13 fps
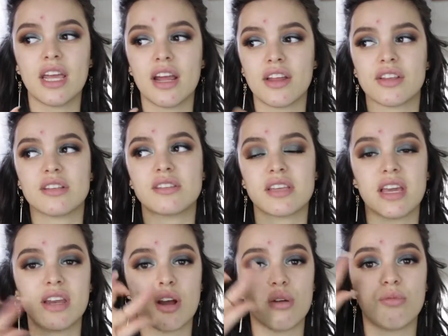and the
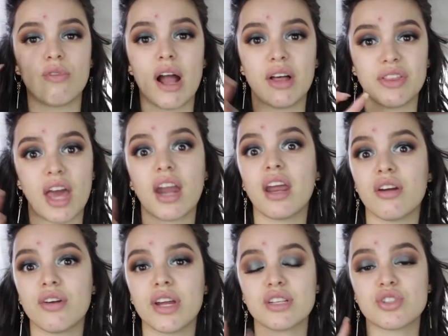skin around that
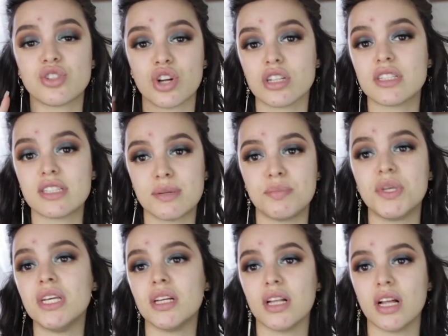area starts to
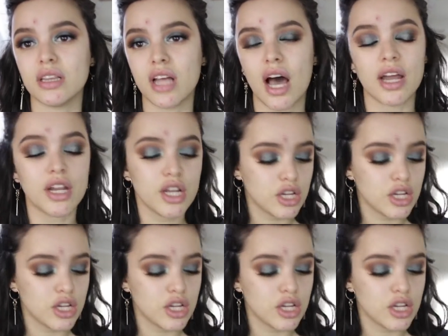peel a lot.